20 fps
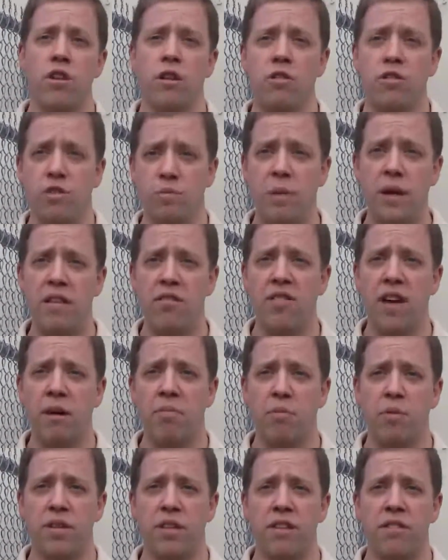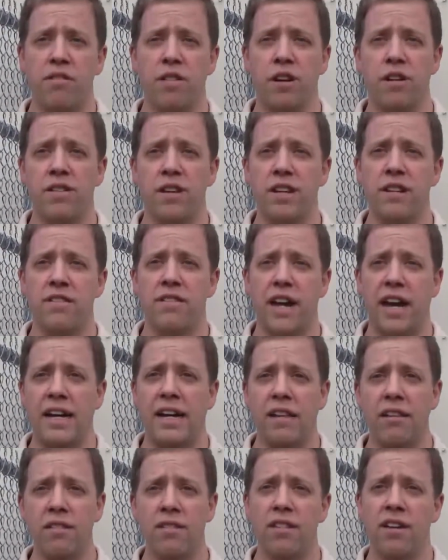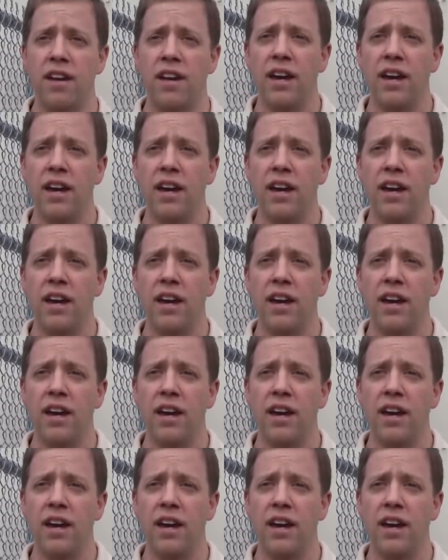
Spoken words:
spins up within 13 seconds